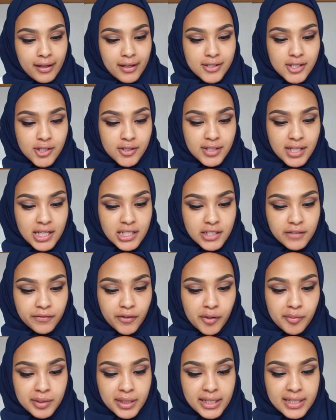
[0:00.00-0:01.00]
So it says,
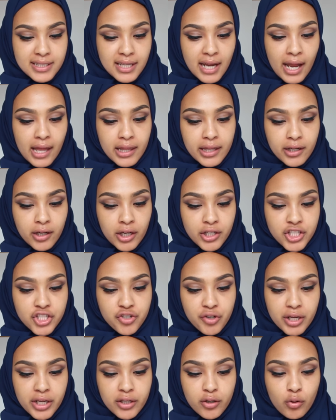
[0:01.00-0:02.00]
formula is highly
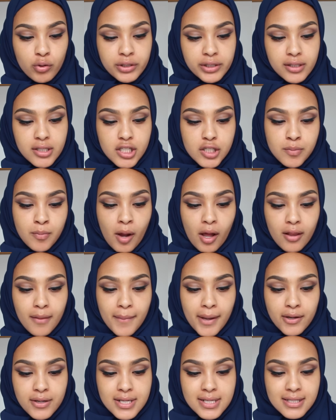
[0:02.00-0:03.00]
concentrated, only a small
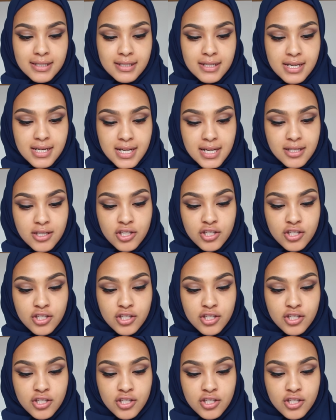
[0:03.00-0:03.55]
amount is needed.